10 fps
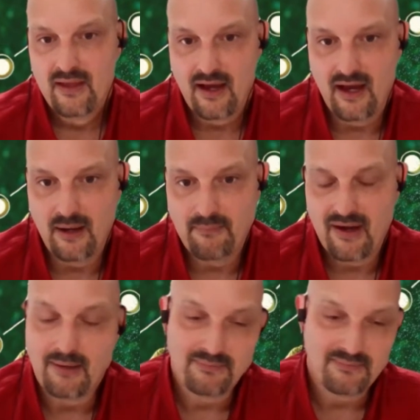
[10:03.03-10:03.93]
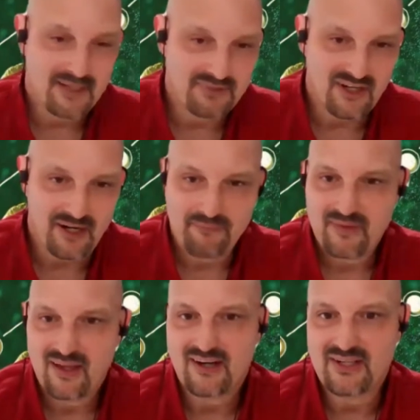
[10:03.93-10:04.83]
I'm sorry,
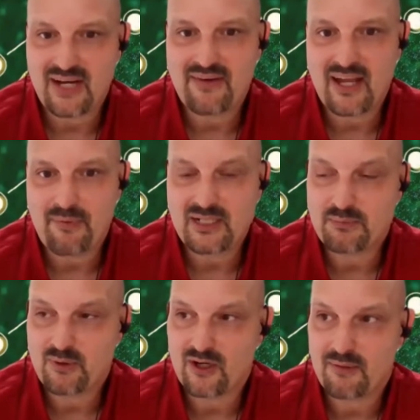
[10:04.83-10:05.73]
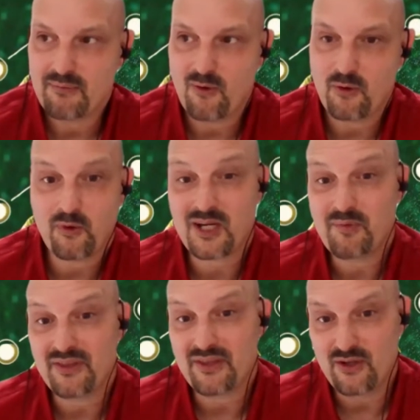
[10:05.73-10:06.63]
our data evaluation program or
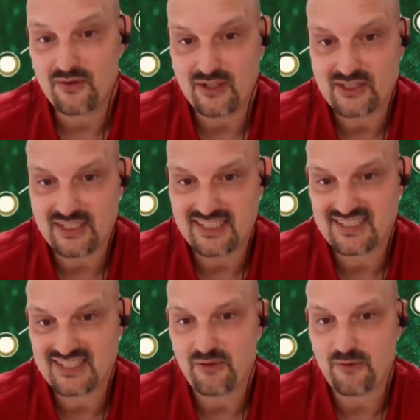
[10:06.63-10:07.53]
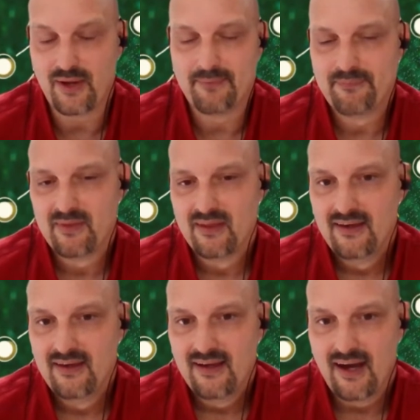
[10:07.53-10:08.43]
working with the university, that's the other way.
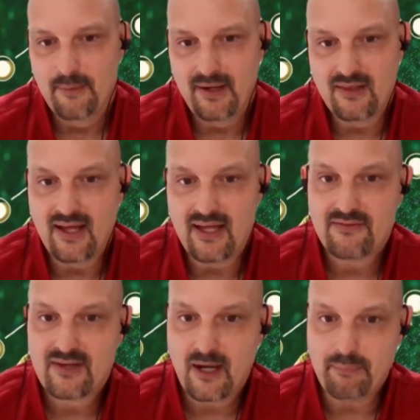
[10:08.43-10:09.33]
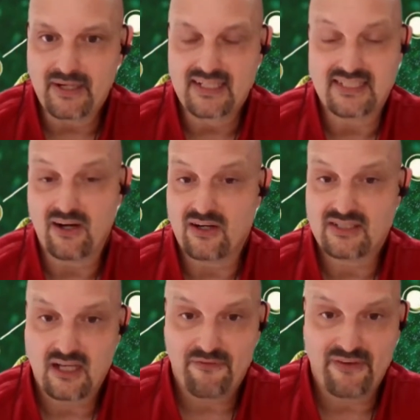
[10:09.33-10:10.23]
A lot of companies, and
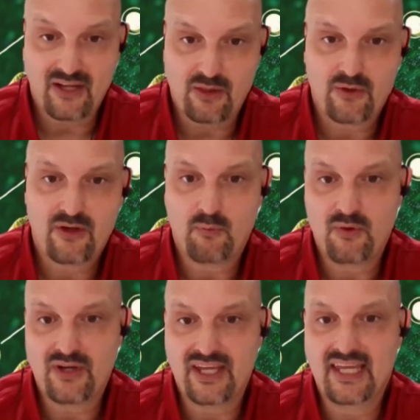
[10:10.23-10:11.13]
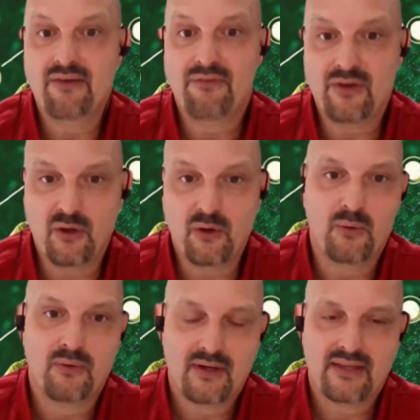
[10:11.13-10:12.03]
ourselves included, will give
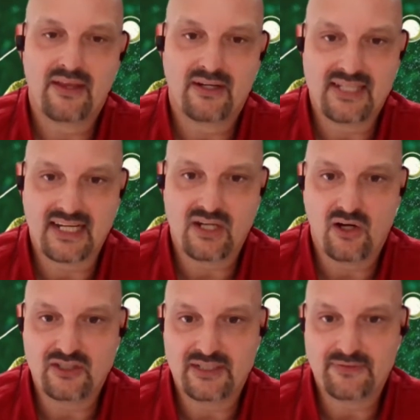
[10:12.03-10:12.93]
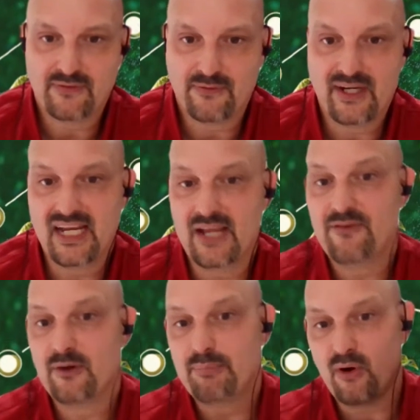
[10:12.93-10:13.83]
you their technology for free
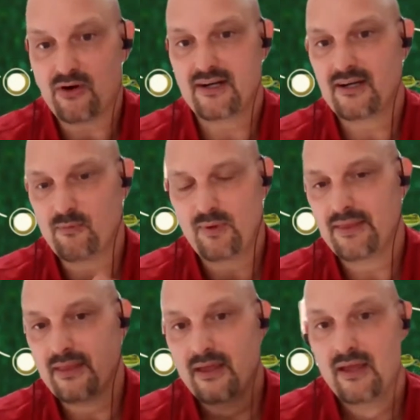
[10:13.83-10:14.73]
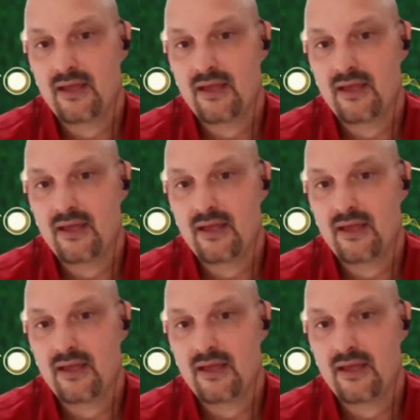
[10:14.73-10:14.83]
if you're partnering with